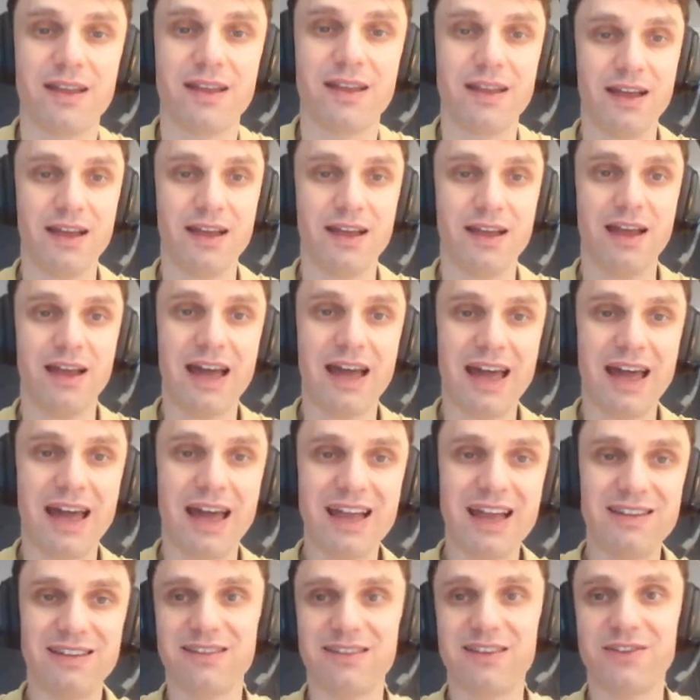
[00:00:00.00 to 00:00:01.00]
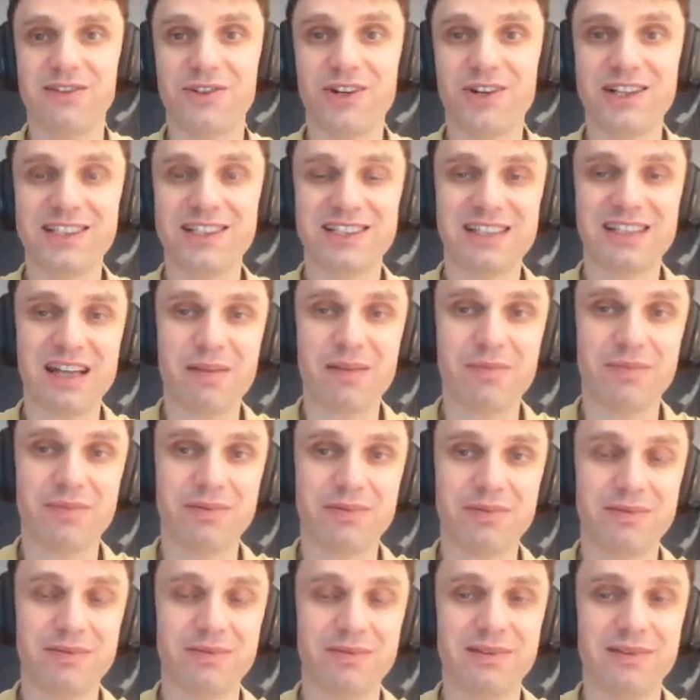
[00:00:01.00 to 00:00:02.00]
And the third step
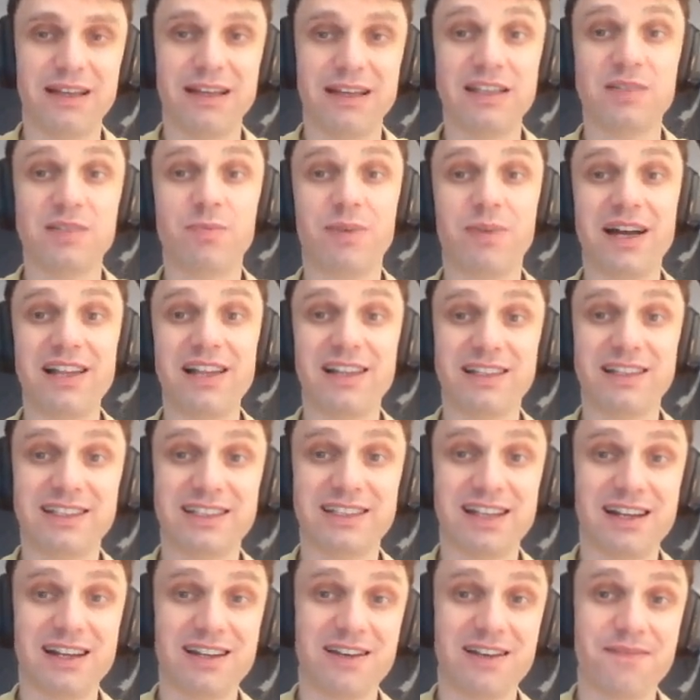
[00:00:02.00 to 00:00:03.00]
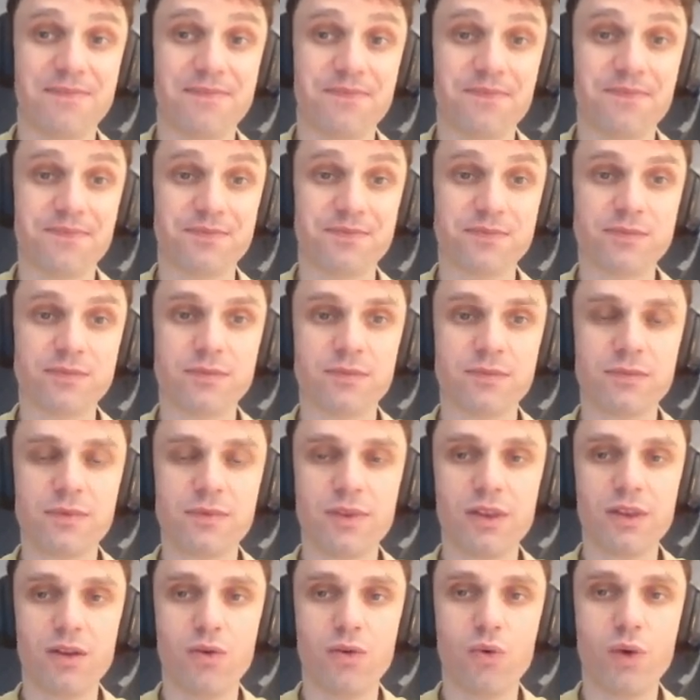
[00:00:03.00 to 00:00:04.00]
is pilot study,
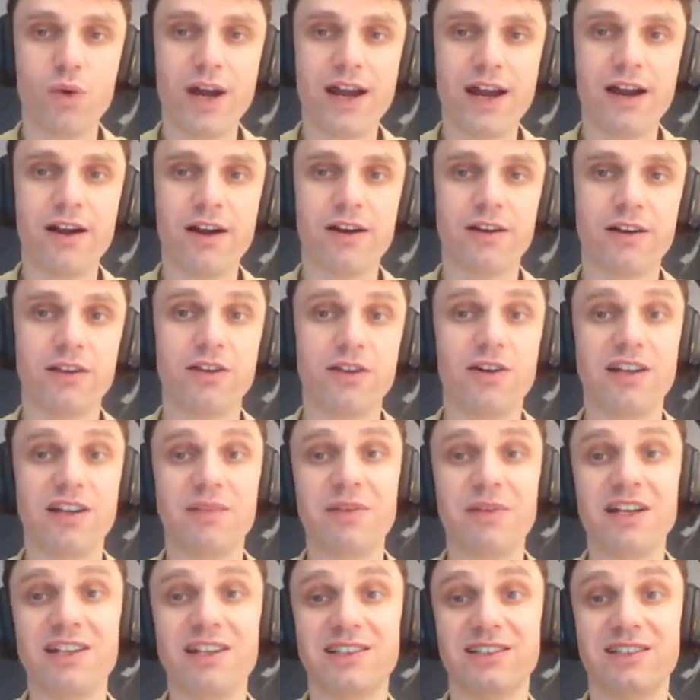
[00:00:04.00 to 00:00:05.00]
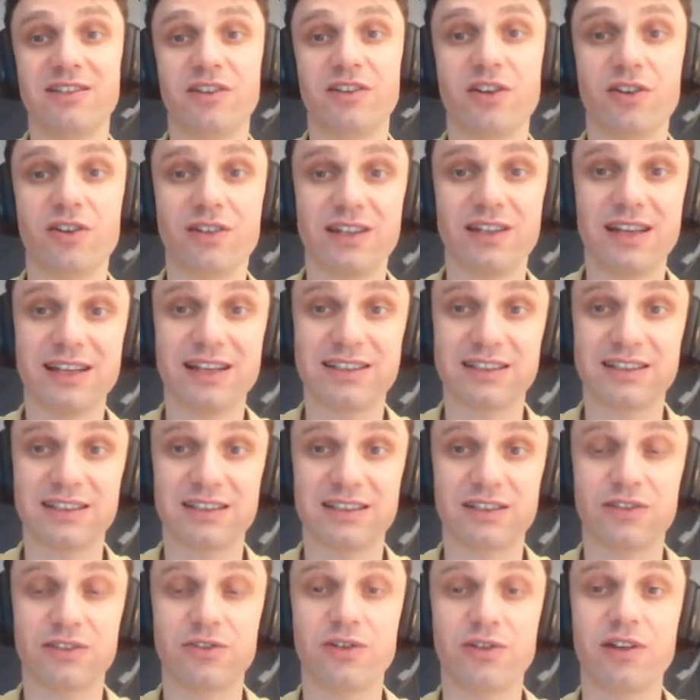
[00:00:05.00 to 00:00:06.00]
where you administer your tests
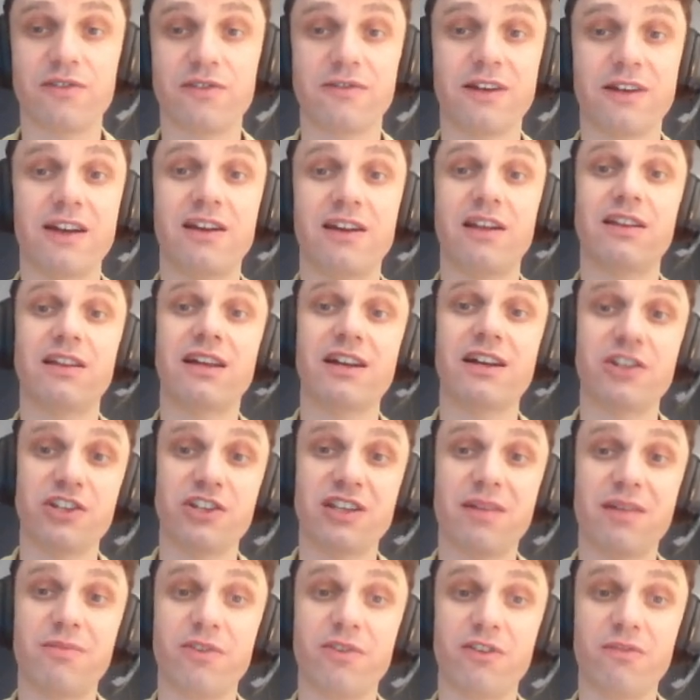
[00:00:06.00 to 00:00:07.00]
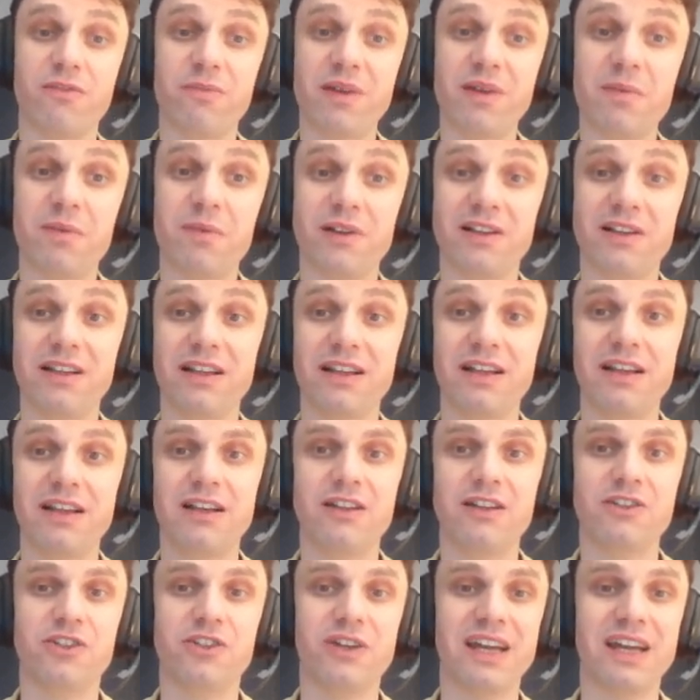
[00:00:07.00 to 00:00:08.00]
to a fairly large number of people
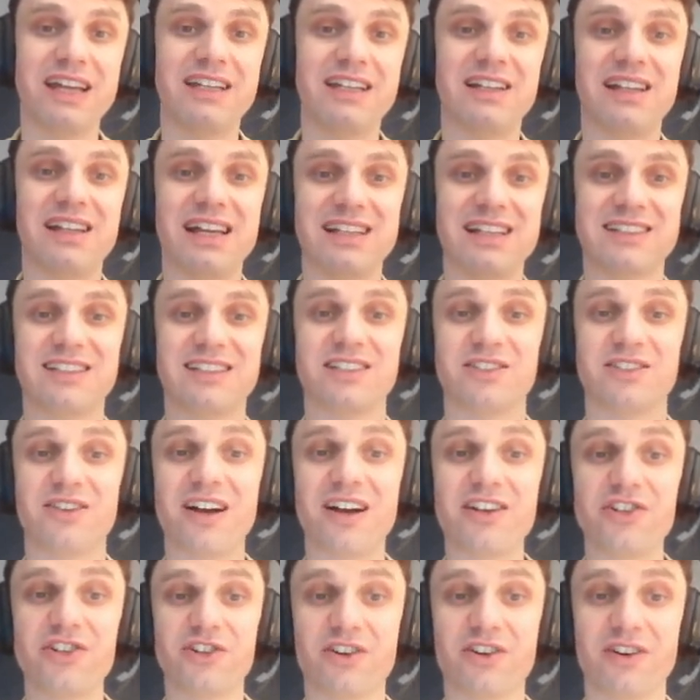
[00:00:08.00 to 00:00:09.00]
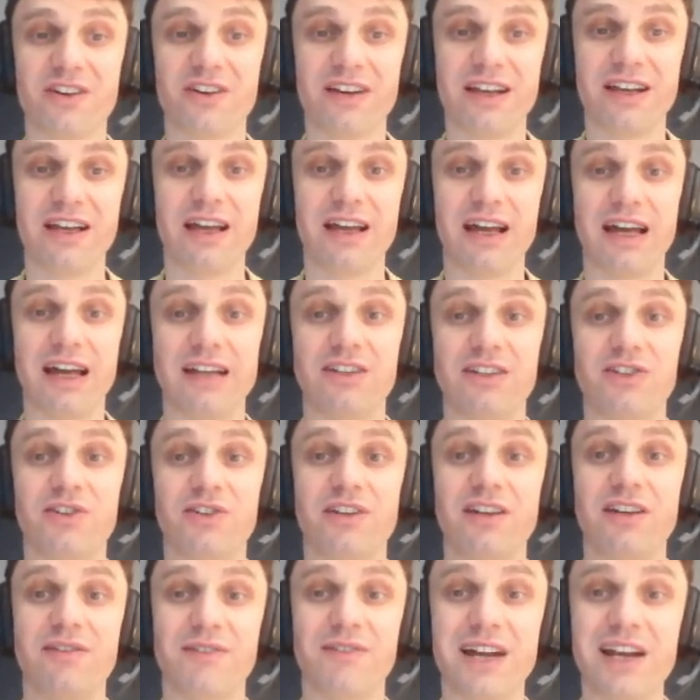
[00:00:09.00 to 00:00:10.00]
to analyze the structure and to
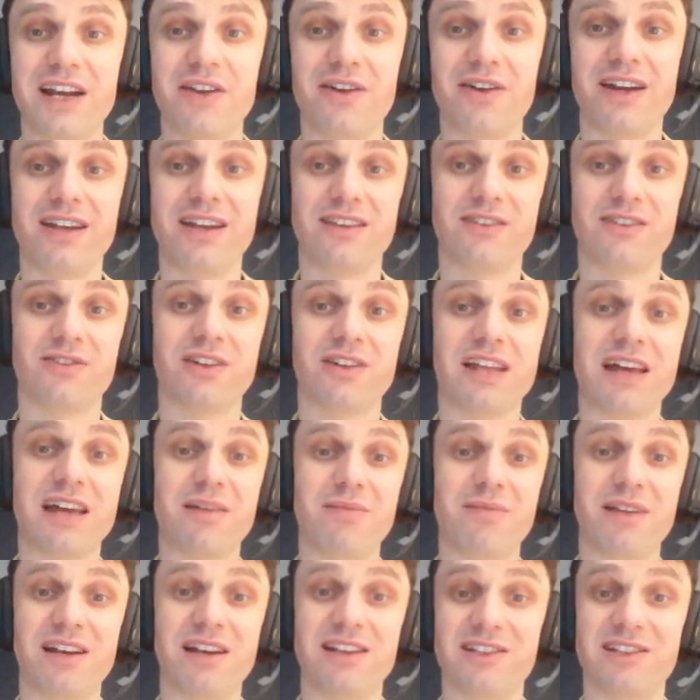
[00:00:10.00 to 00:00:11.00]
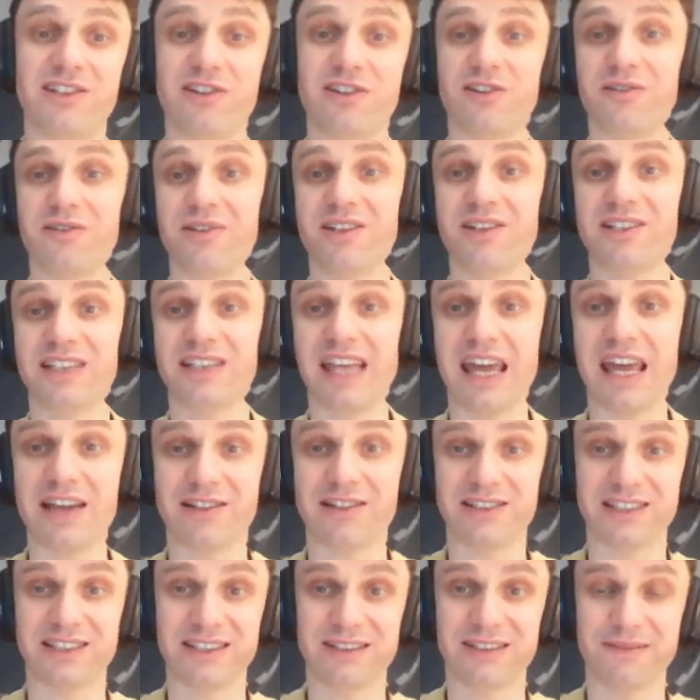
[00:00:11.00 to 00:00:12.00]
evaluate reliability of your
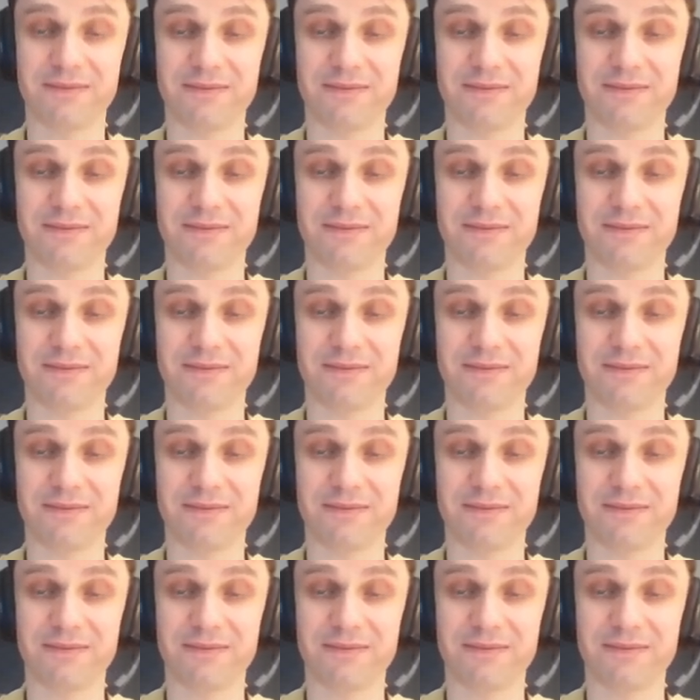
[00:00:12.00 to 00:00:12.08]
scales.